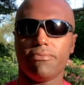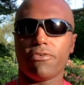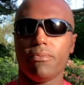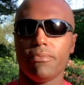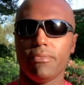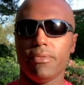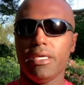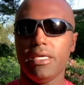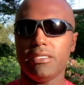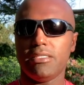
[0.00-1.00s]
from
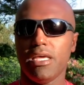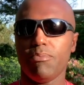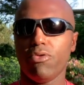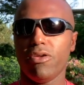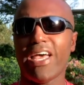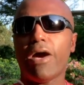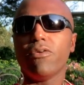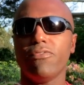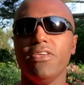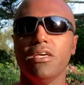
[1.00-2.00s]
the standpoint of how
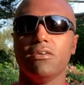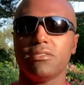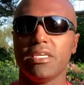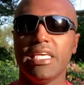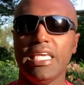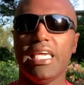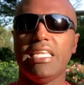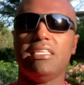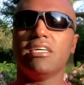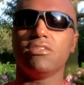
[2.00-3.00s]
it feels,
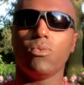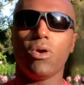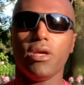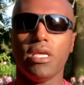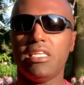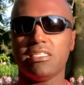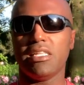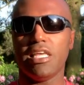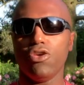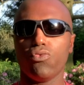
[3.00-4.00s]
it doesn't
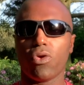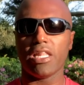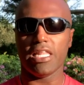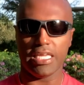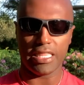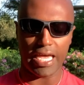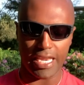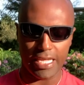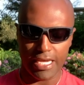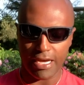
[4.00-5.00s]
let you run like that.
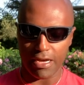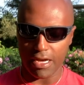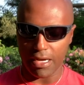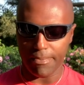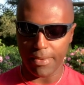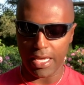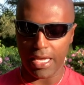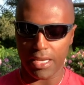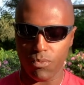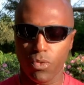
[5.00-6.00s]

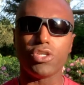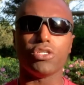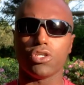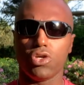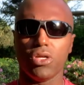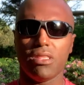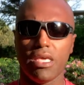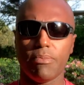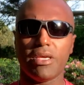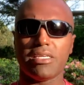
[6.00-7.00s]
And which is a good
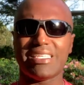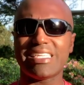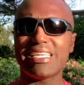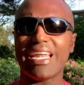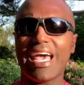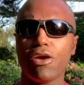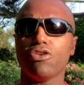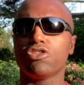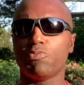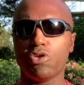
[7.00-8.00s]
thing, because that's not how
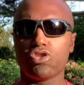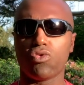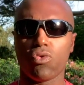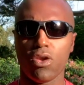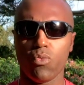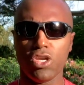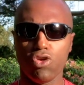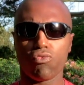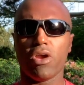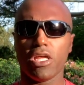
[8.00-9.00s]
you're supposed to run when
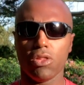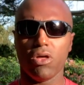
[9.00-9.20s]
you're running